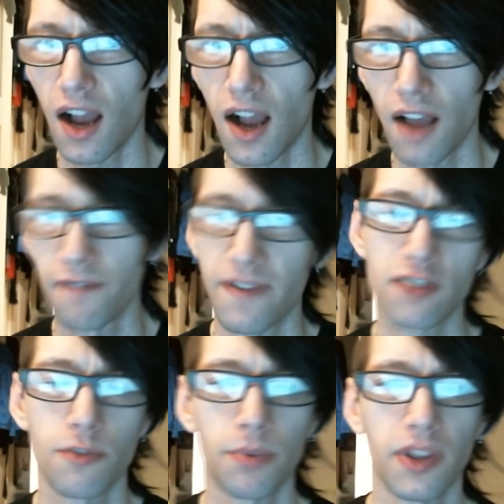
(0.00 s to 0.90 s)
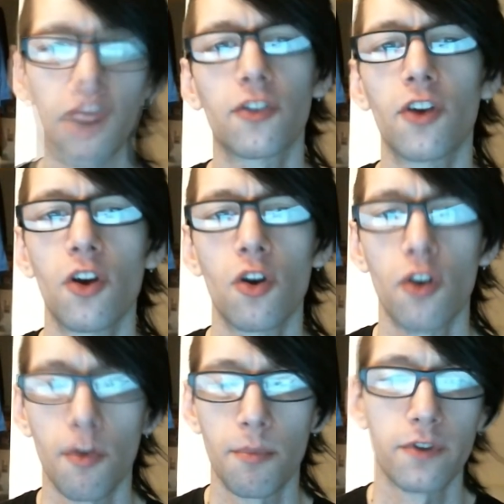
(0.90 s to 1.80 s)
and veteran players who
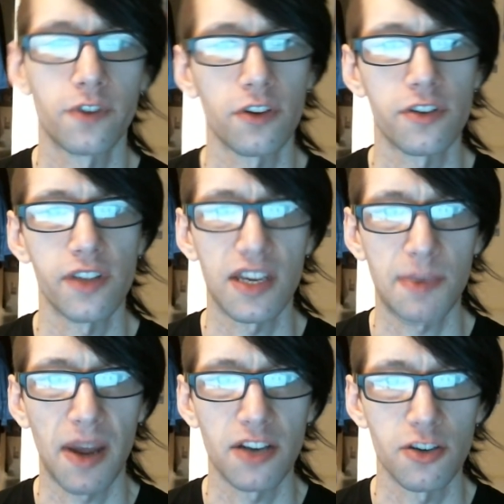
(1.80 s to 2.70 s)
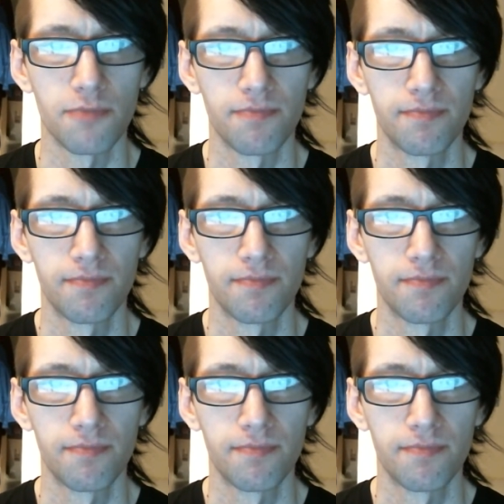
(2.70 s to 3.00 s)
have moved on to the expansion.